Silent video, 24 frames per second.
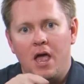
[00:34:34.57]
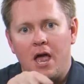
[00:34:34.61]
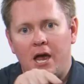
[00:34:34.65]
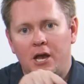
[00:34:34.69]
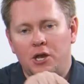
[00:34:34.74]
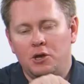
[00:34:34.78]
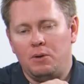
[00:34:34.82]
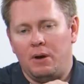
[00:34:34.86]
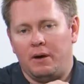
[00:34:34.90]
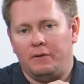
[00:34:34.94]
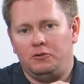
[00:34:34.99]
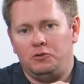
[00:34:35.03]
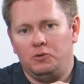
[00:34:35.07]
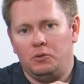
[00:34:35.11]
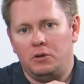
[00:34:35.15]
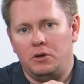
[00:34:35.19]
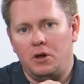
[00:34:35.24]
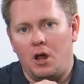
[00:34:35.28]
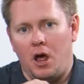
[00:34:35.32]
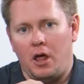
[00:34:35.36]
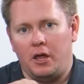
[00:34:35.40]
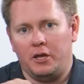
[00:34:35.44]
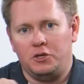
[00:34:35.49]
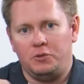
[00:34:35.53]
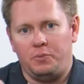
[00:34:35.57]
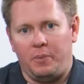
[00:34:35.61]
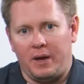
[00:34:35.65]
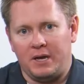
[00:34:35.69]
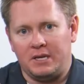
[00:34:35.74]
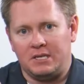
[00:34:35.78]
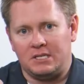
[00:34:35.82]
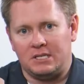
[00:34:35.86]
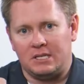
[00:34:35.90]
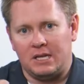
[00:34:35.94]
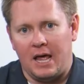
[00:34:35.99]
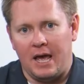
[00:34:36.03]
And you have to acknowledge by
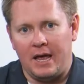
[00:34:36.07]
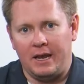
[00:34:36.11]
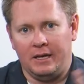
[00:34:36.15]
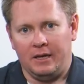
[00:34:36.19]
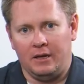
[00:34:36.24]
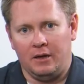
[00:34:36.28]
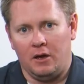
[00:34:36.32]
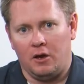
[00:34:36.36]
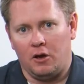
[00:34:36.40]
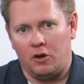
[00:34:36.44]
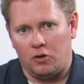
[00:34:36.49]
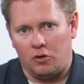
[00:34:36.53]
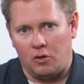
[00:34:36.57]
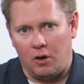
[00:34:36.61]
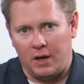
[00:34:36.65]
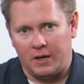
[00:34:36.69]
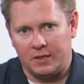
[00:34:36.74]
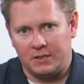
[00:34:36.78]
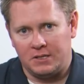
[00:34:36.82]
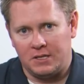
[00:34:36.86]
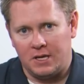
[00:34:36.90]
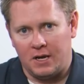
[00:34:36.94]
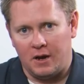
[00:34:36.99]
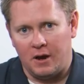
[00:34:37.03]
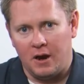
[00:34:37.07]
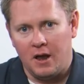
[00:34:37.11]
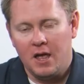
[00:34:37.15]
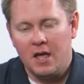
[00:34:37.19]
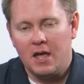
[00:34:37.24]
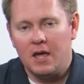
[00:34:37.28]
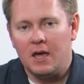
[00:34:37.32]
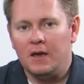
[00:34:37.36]
sliding across there.